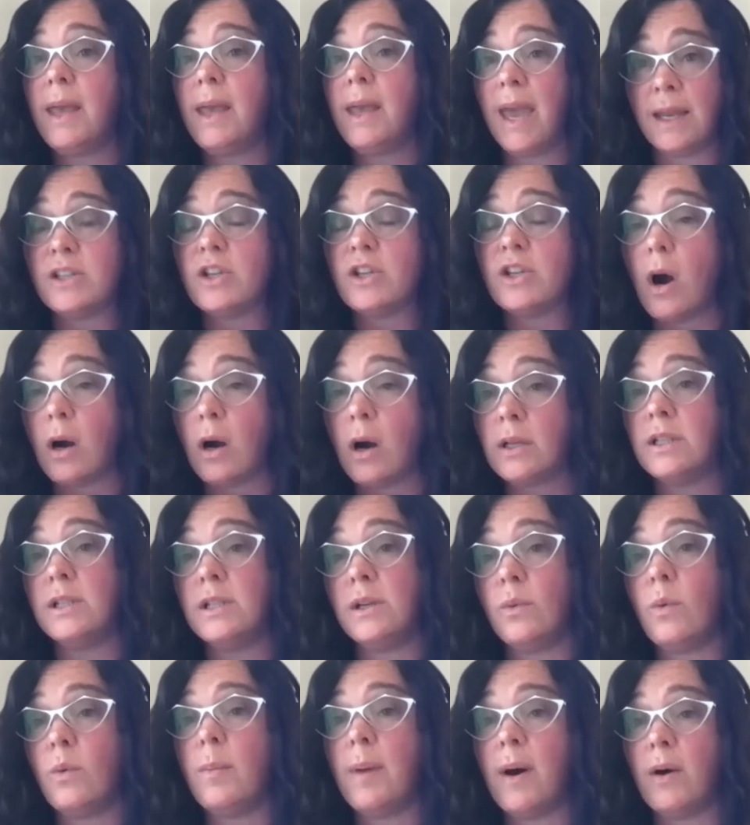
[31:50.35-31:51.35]
Can I talk
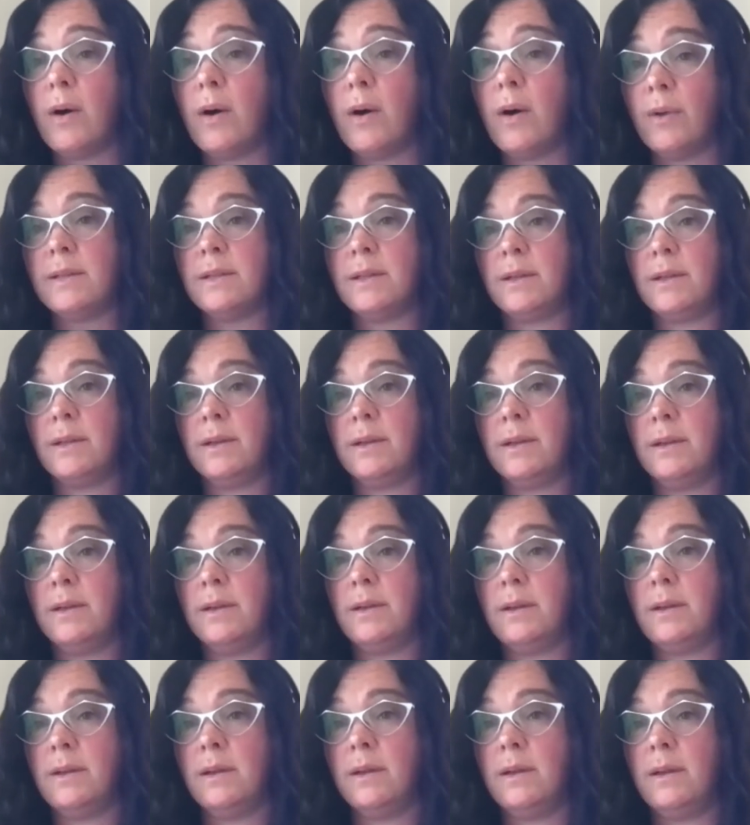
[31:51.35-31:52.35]
to you about
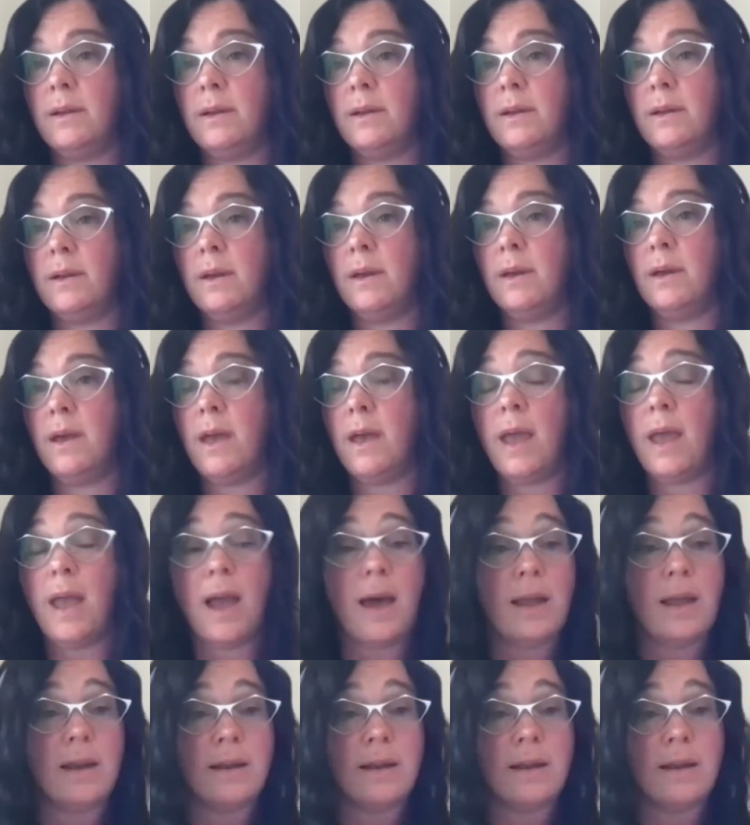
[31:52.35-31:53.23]
it?